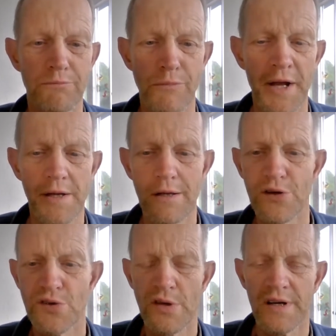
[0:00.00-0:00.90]
making
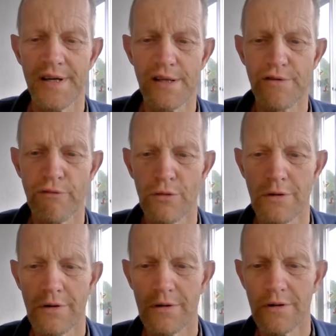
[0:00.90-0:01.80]
designs
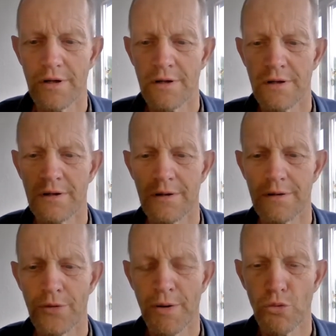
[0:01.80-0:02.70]
for
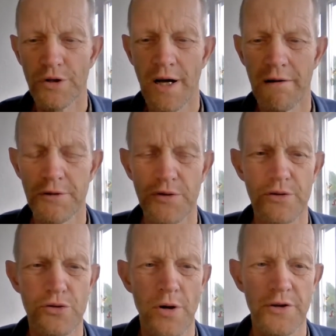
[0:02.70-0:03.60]
rainwater harvesting
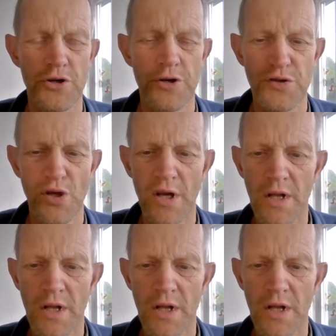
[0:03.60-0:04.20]
structures,